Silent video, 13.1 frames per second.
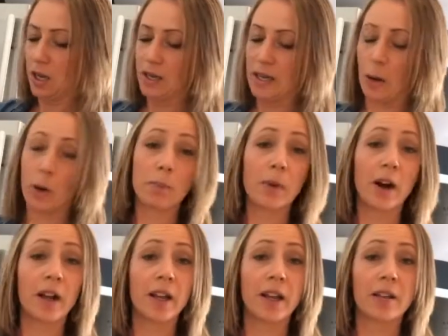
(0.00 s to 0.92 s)
network
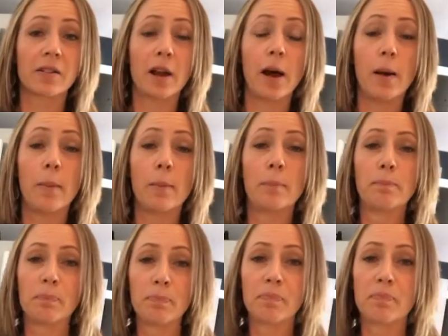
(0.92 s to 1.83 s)
marketing is
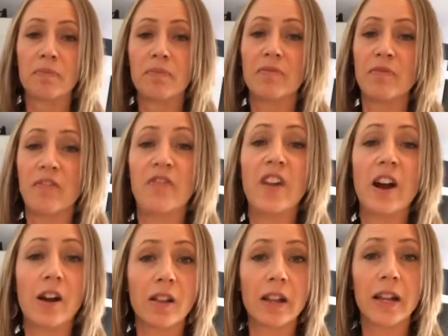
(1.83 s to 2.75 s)

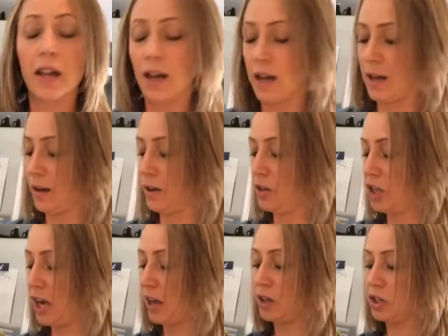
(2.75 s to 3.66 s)
fairly
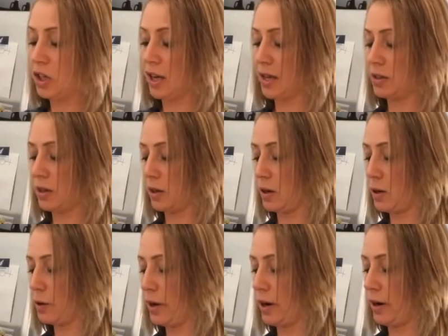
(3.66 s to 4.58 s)
challenging as a
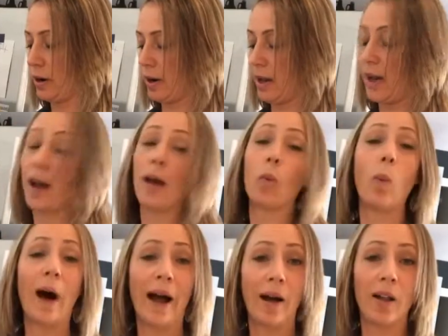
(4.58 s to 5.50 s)
career
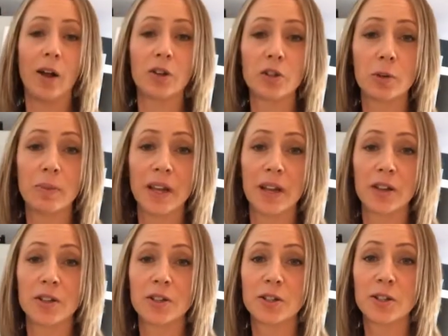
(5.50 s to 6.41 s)
while also being
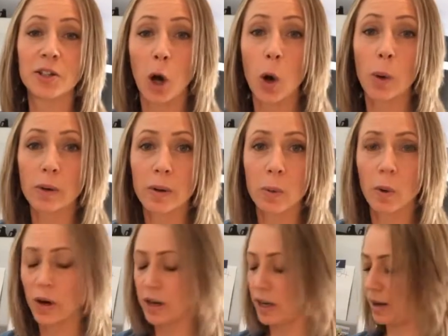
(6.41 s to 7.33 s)
so
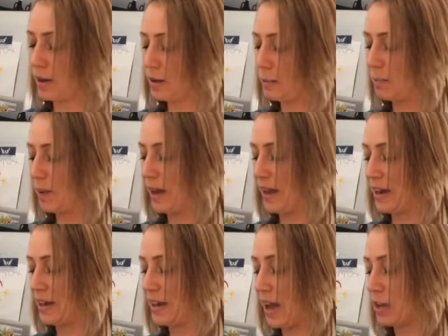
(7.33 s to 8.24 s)
rewarding. But
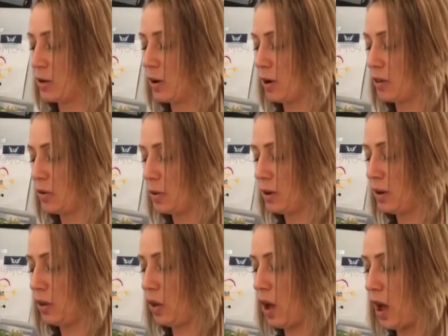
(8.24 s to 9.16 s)
yeah, you go through
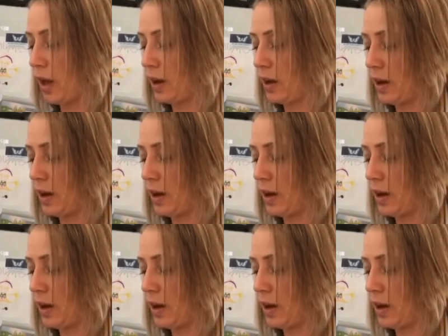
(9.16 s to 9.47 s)
a lot